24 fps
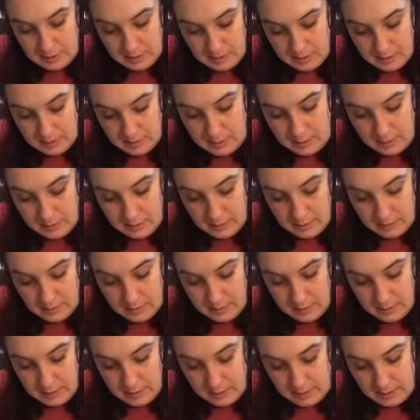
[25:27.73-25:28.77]
it's
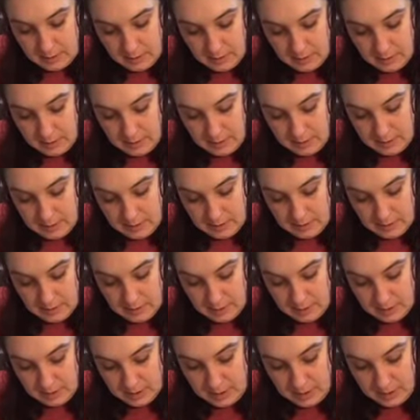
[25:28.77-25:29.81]
always a good idea to
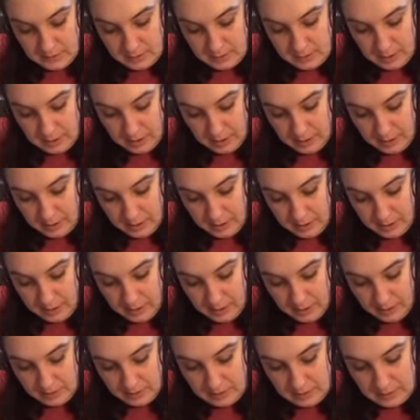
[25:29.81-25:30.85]
just keep checking your
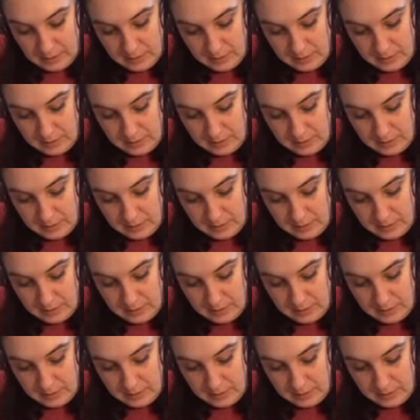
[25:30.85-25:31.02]
hands.